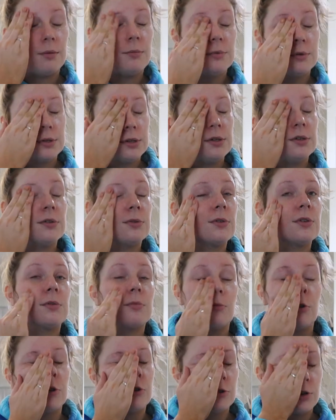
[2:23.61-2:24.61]
I'm just gonna use this
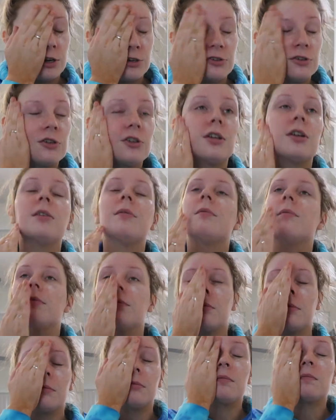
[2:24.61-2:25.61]
moisturizer to
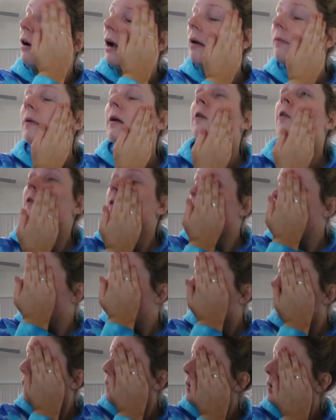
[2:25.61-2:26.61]
pry my whole
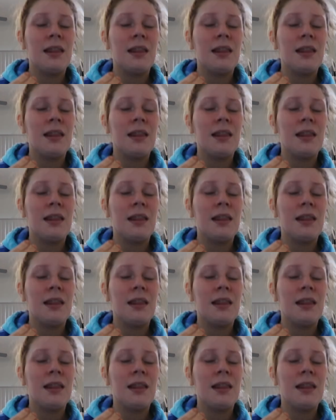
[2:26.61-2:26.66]
face.